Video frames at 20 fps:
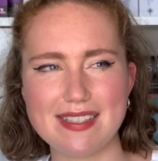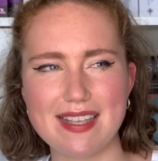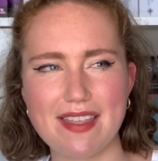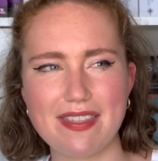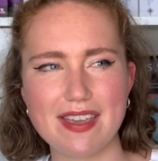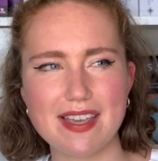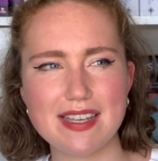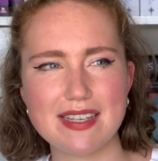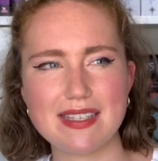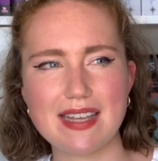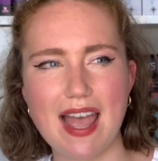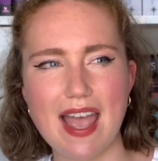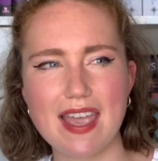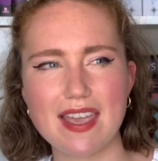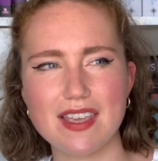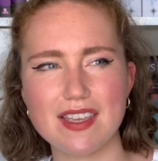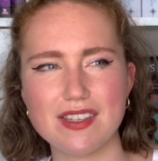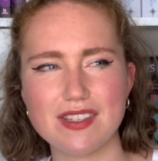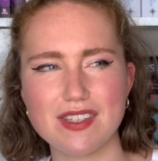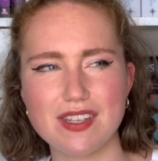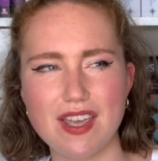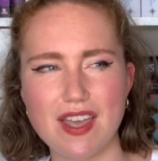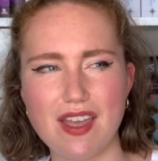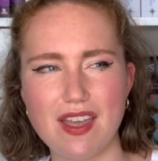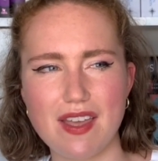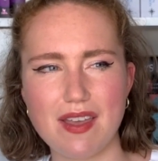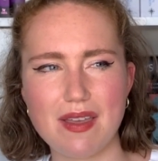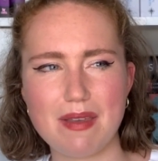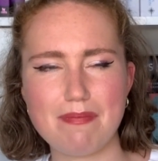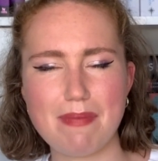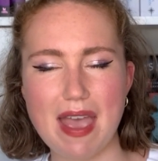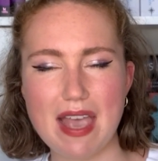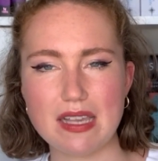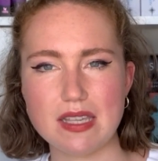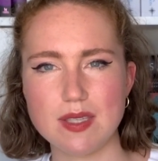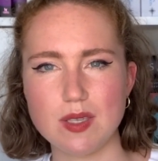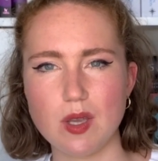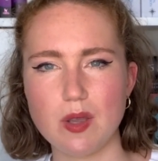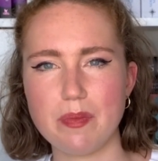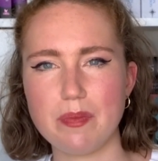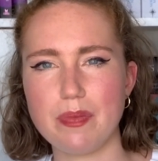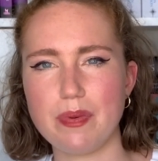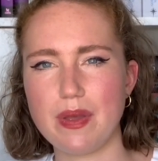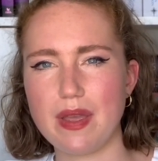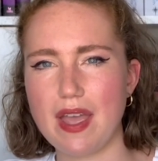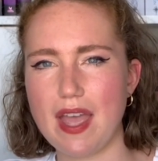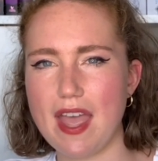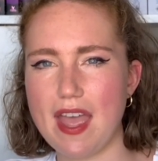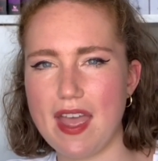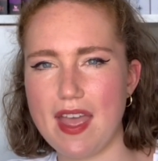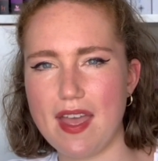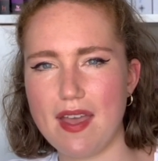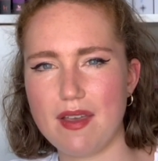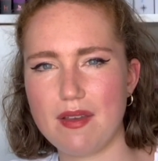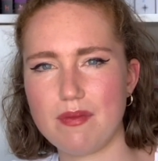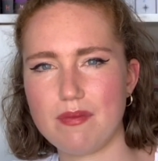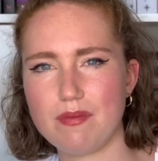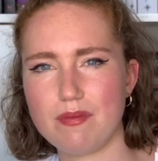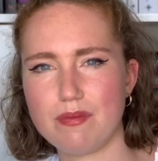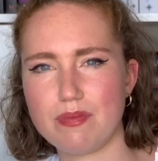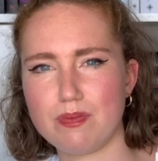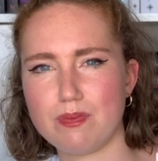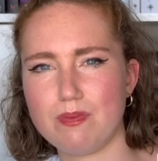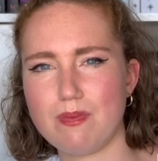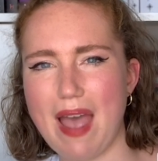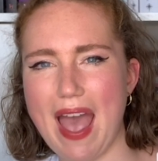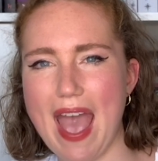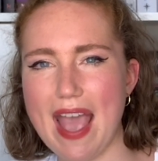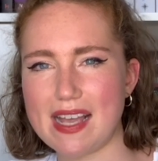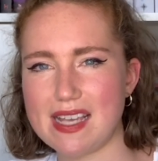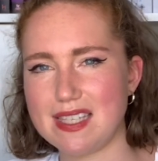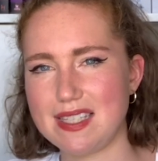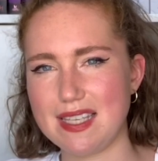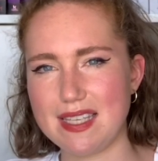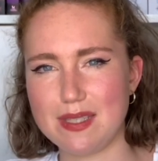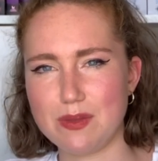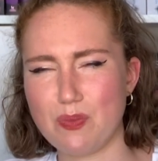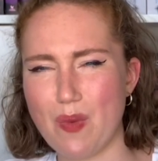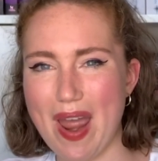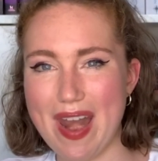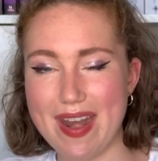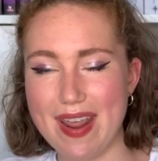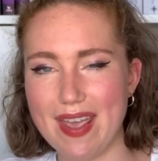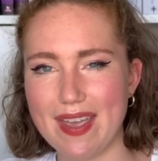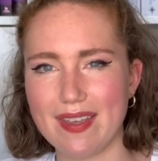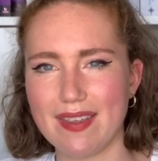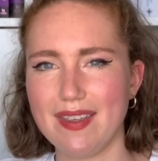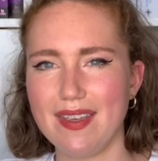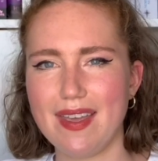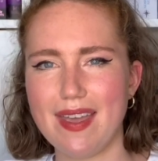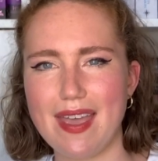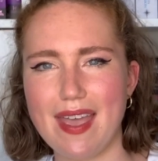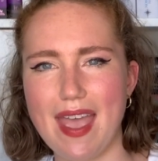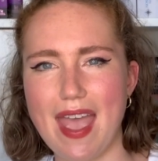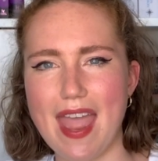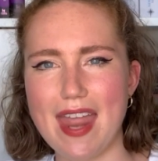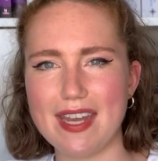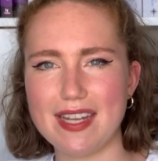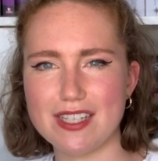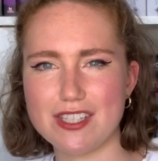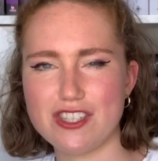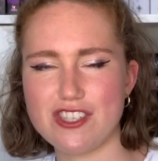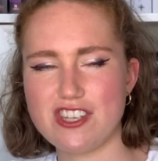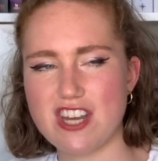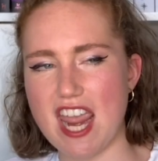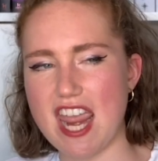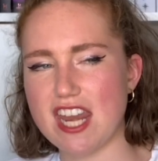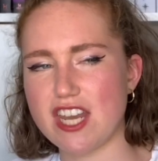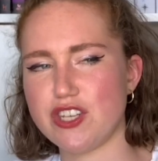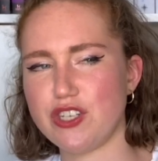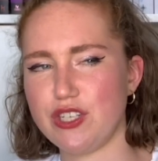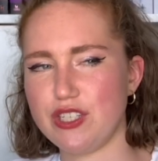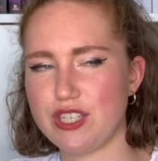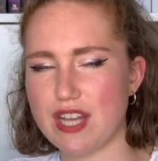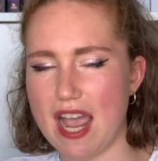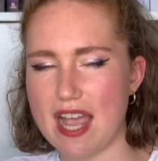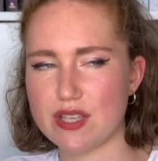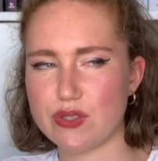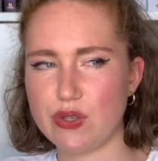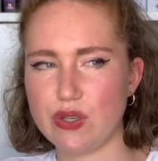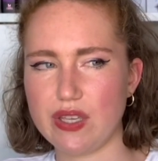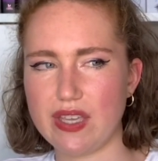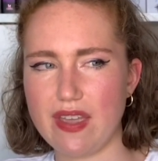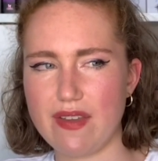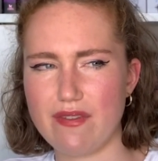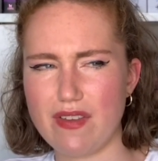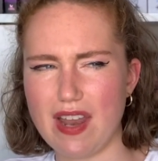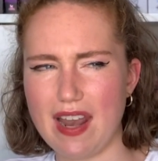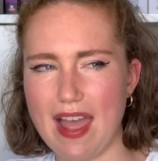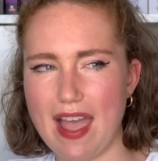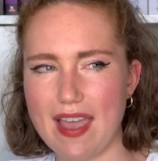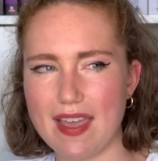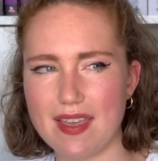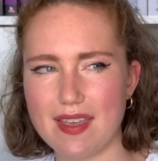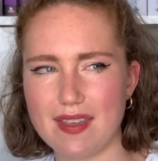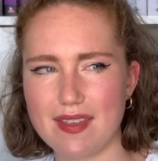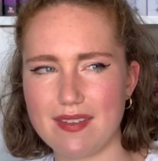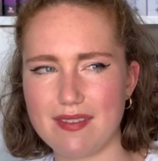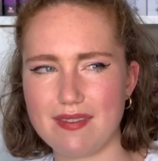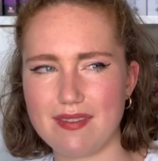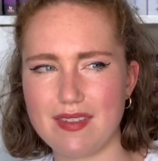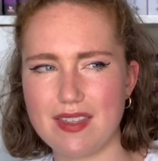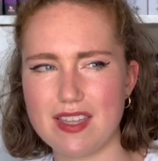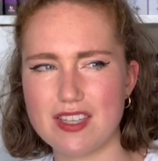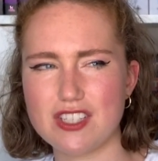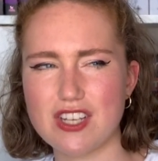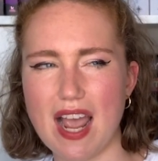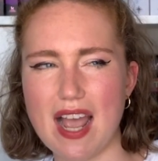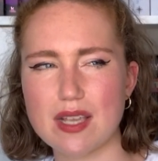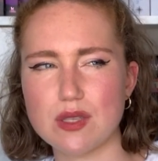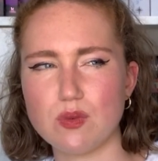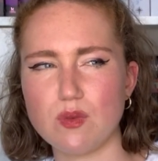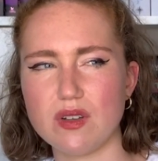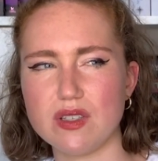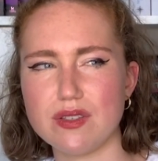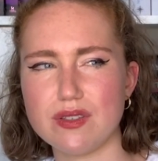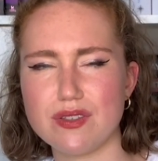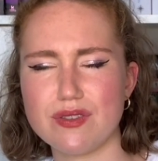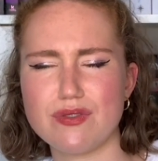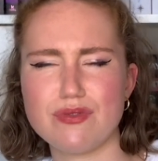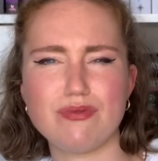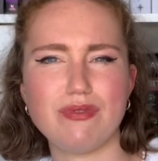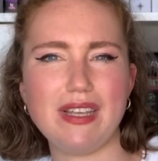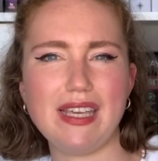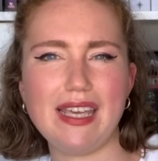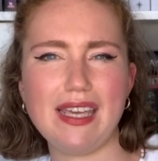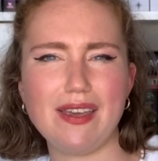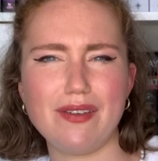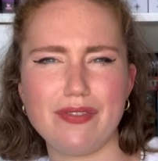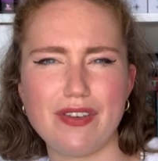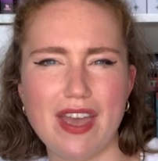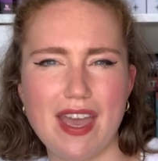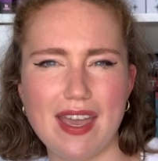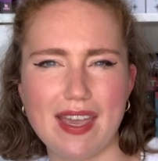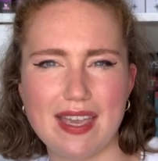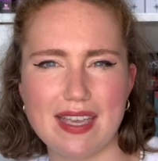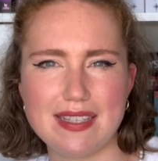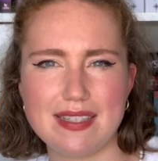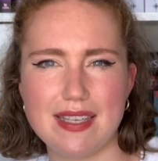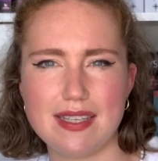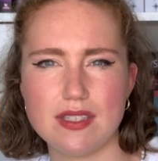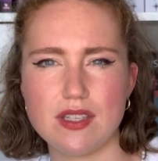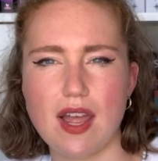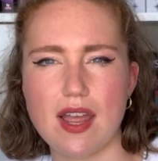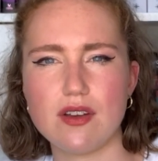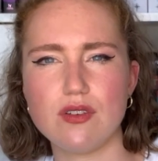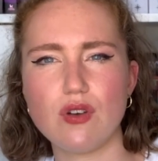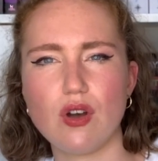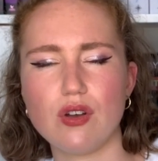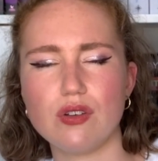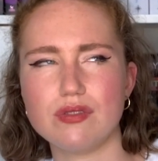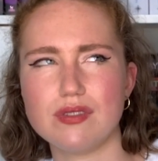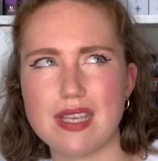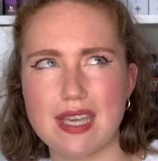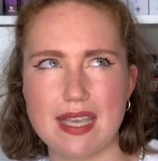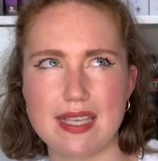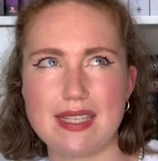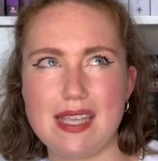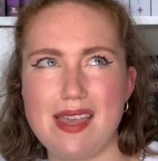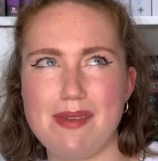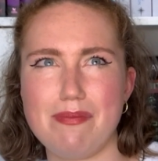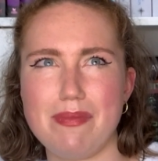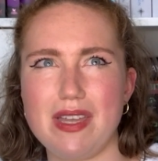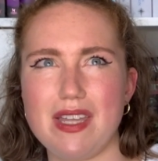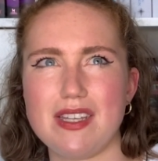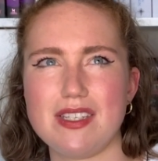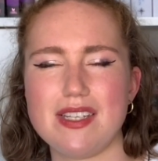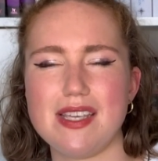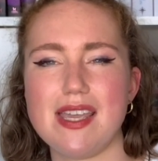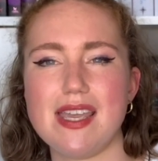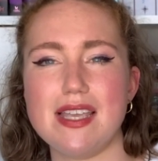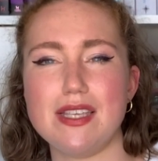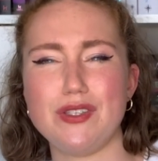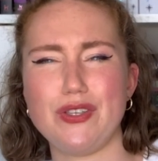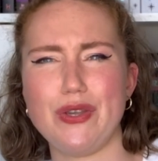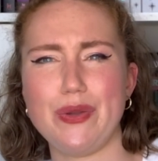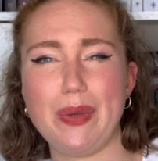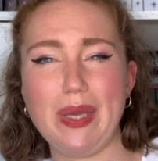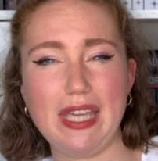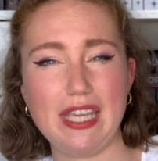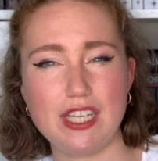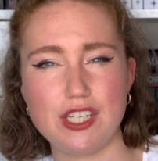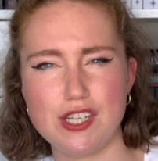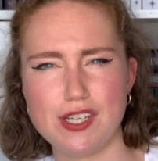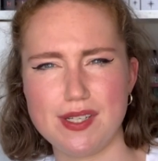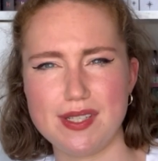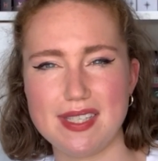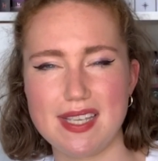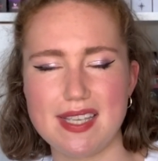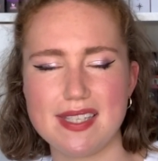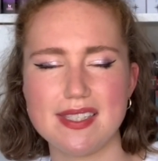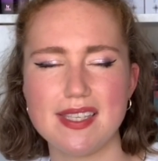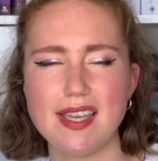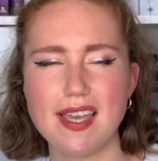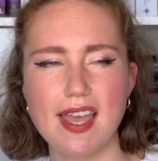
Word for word: I think it's like to mess up her ex's wedding in exchange and Jacks will give her like Jacks wants three of her kisses, like not to kiss him, but to kiss who he chooses.